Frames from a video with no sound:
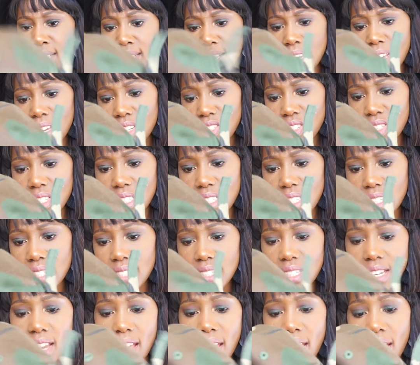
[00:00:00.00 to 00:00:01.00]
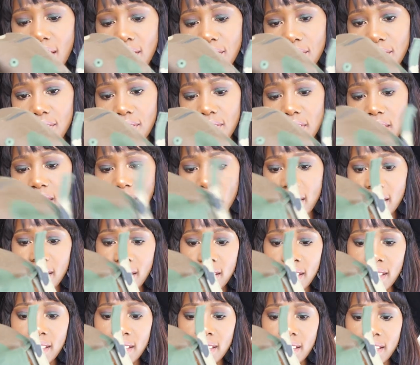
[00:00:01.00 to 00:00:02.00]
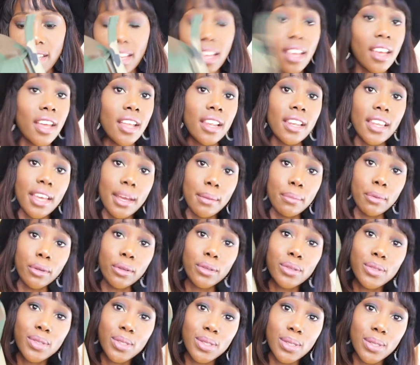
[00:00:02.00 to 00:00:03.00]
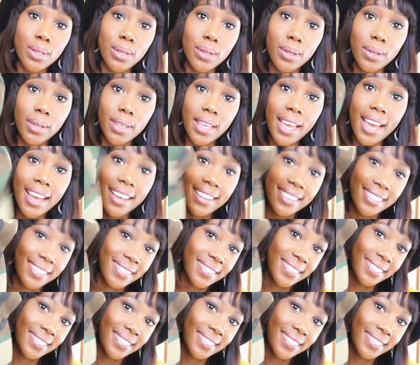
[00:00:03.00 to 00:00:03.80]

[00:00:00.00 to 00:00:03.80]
It actually doesn't have, a label. So yeah.